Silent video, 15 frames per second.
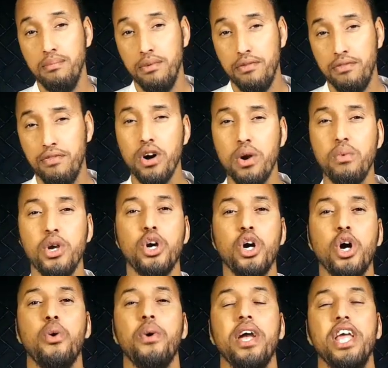Before we
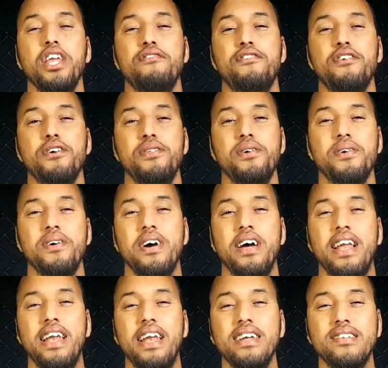go any further,
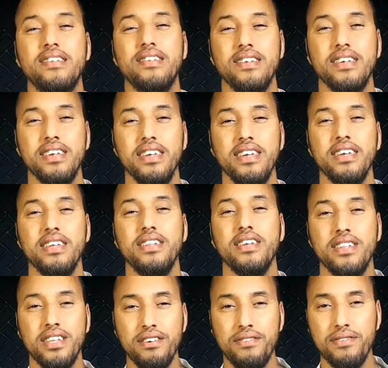let's see
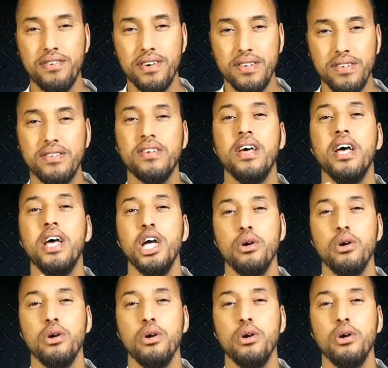the difference